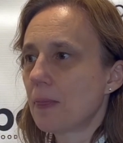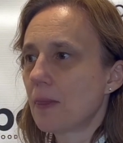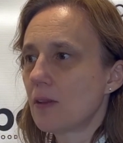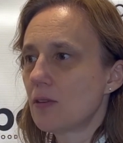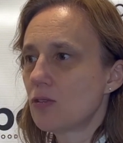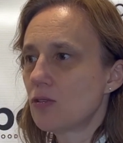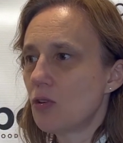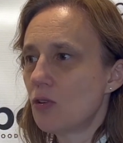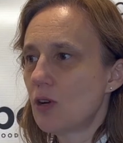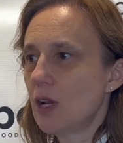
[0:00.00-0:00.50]

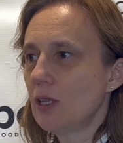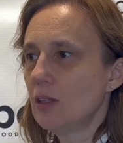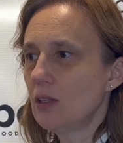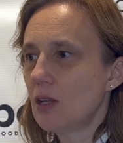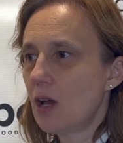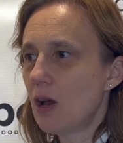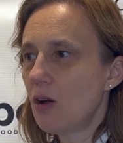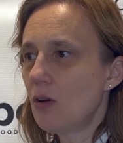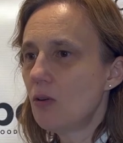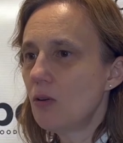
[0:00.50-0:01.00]
So right
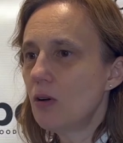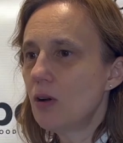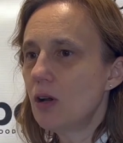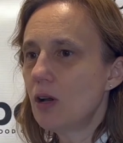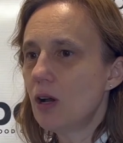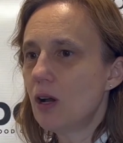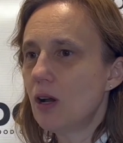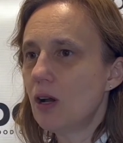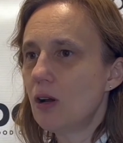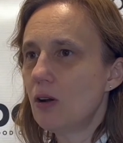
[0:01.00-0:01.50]
now,
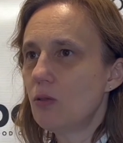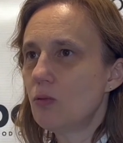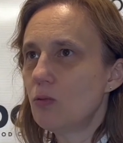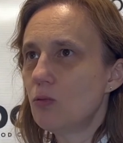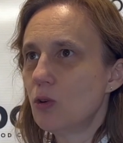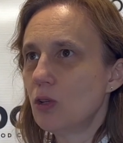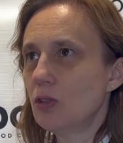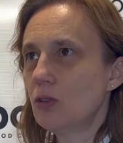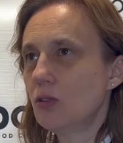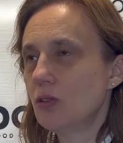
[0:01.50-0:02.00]

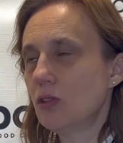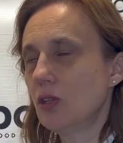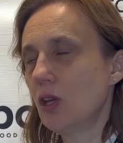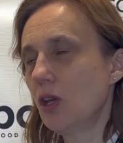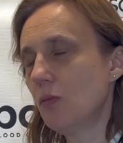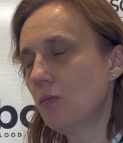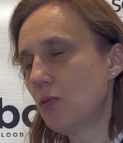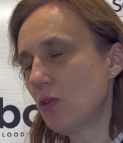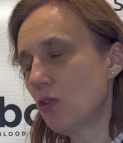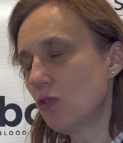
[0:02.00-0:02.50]
what the
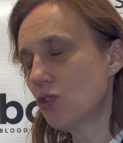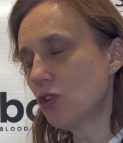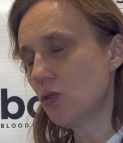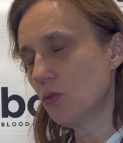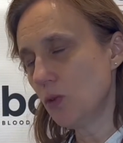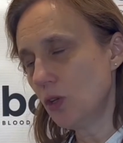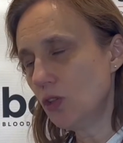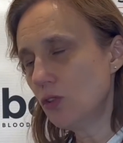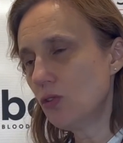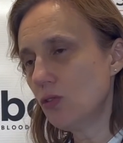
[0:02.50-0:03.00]
approach
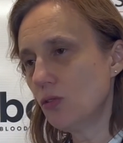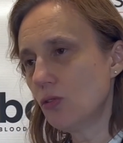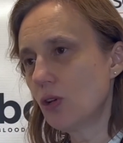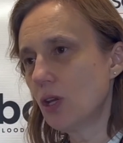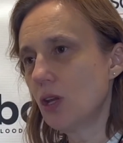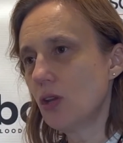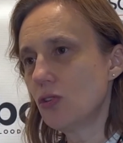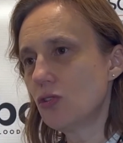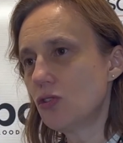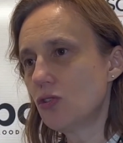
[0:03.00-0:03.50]
we took
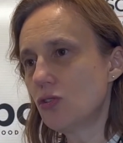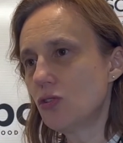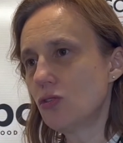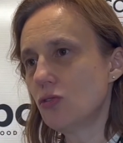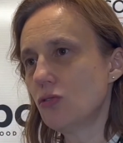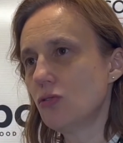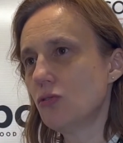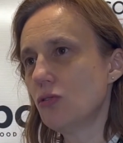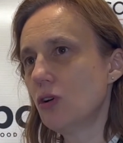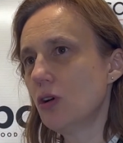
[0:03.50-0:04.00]
is to
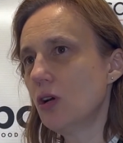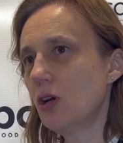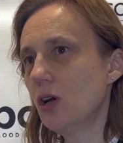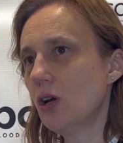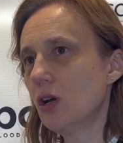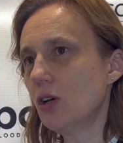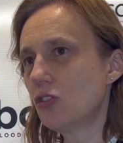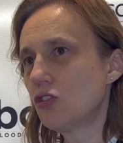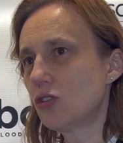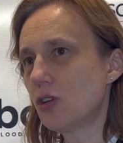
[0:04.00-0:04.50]

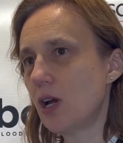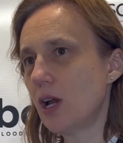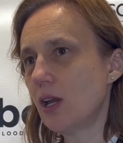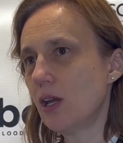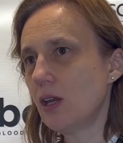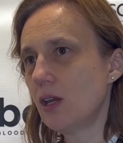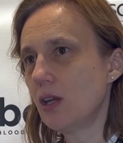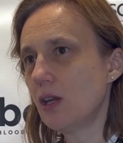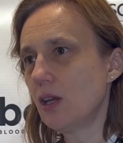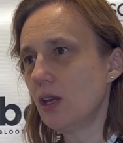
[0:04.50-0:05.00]

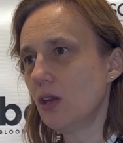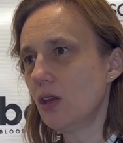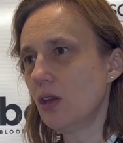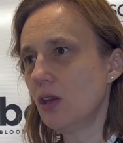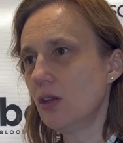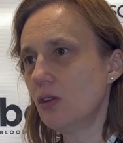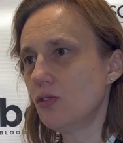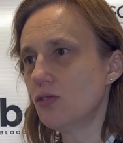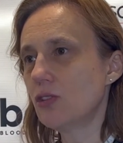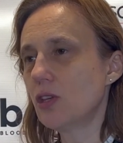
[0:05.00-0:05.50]
try
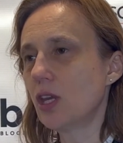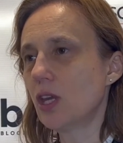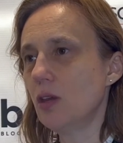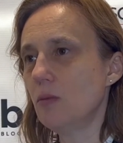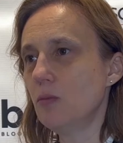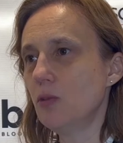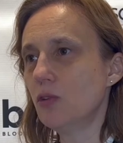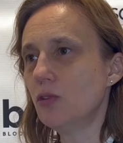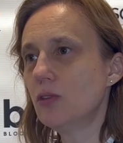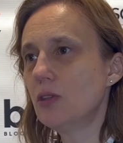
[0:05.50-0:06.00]
using
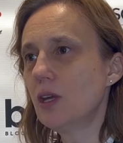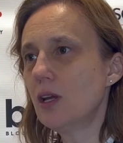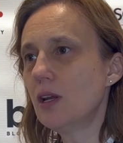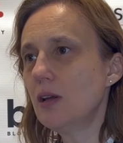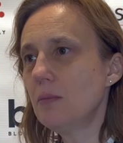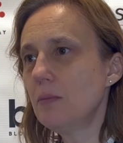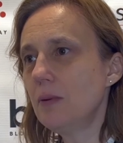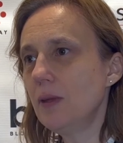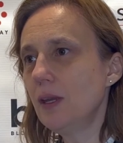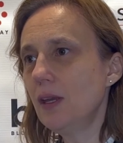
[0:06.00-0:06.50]
immune
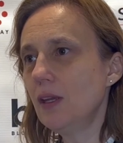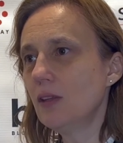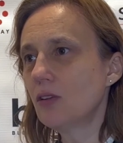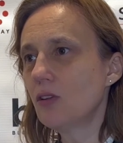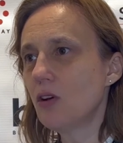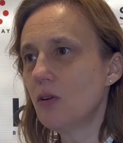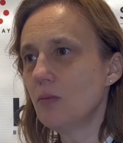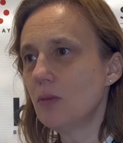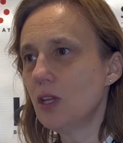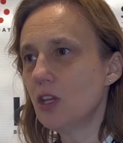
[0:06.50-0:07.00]
therapy in
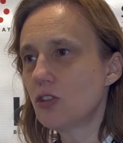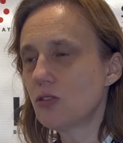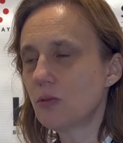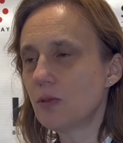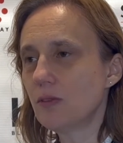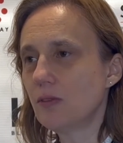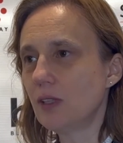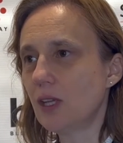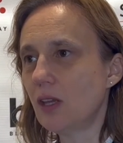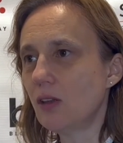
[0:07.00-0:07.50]
combination
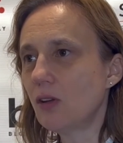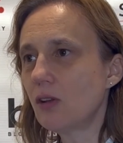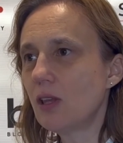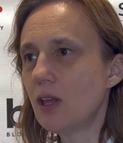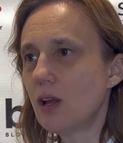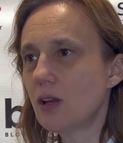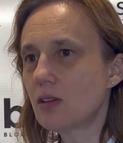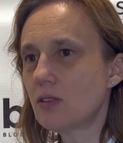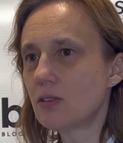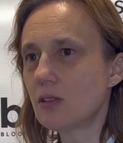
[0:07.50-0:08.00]
with
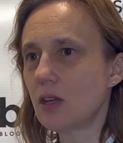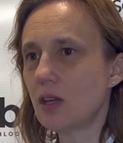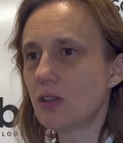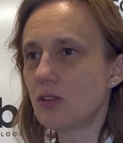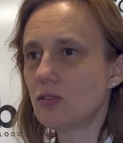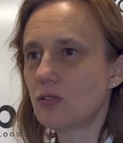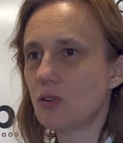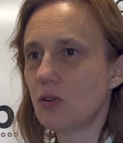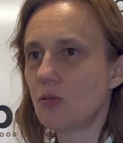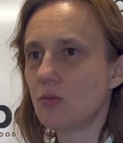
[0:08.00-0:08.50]

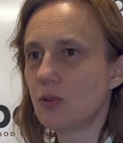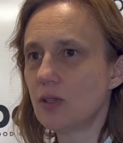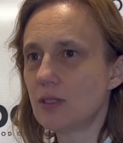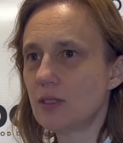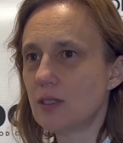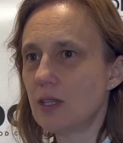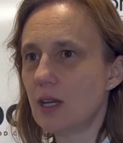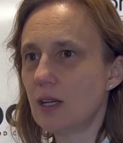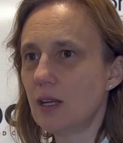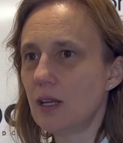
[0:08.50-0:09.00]
Venetoclax. So we
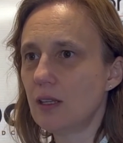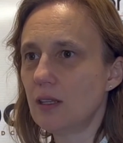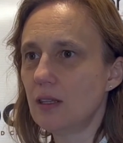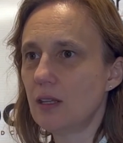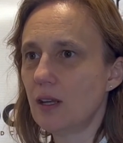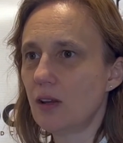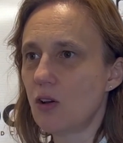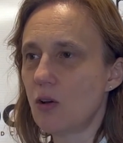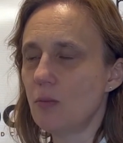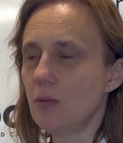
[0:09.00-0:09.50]
studied
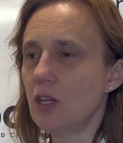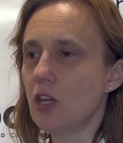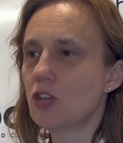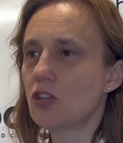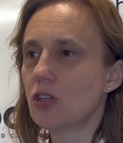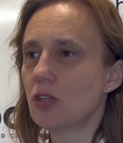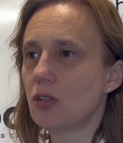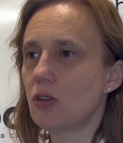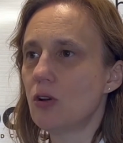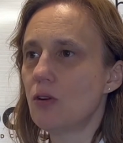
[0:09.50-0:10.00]
the
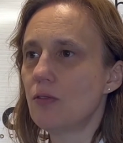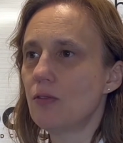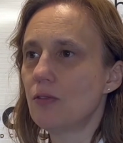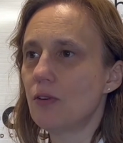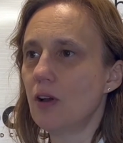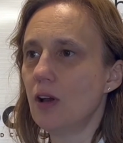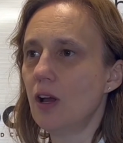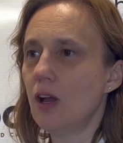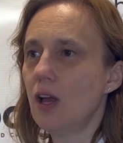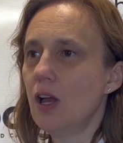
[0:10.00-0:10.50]
combination of
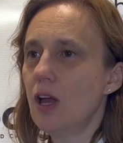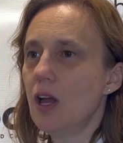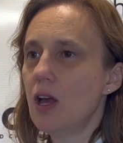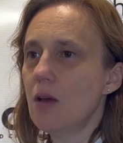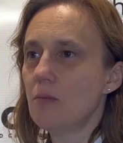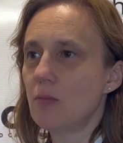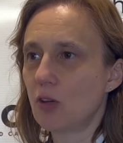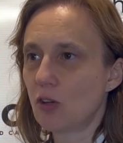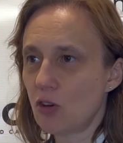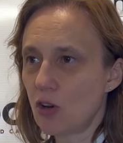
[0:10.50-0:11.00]

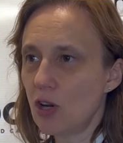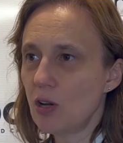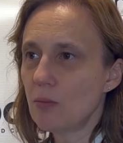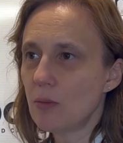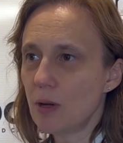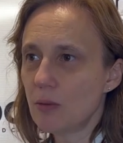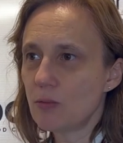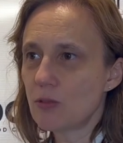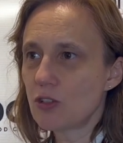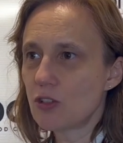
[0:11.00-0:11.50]

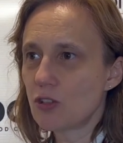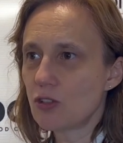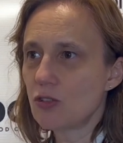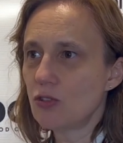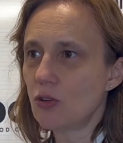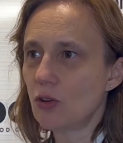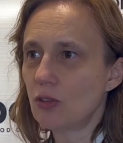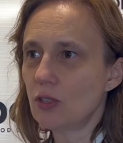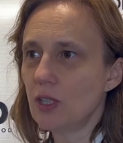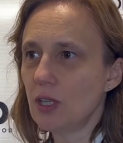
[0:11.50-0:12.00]
magrolimab, which is
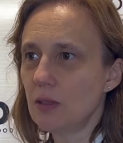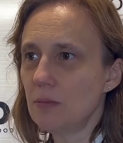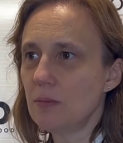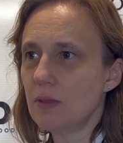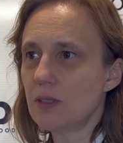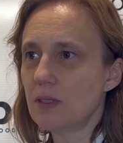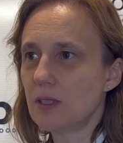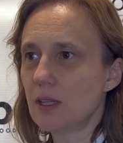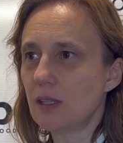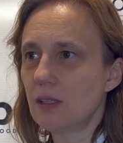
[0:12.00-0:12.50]
don't eat
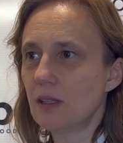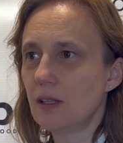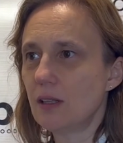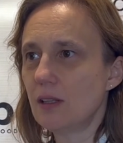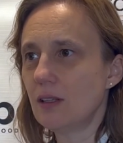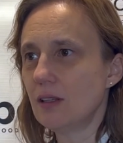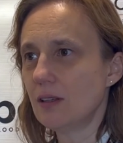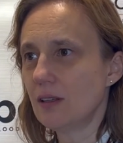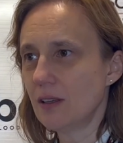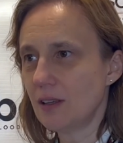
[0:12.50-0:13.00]
me
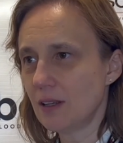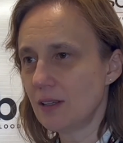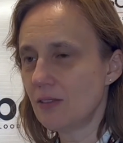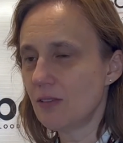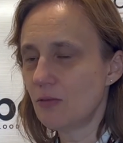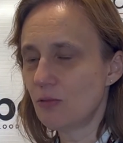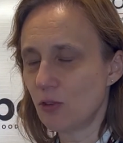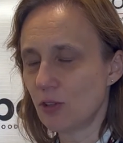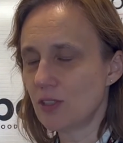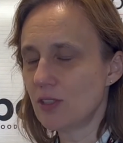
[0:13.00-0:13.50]
signal
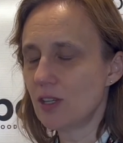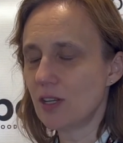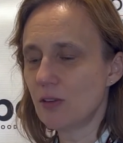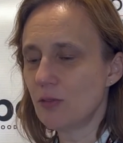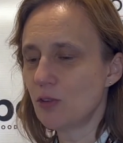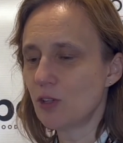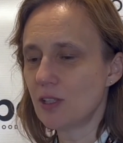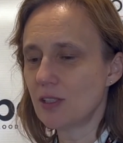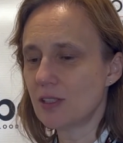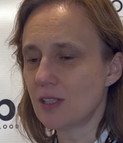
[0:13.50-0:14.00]
for
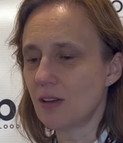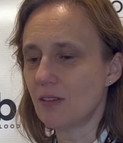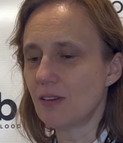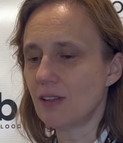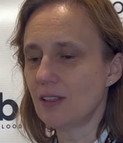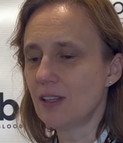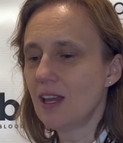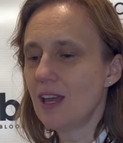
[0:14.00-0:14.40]
CD47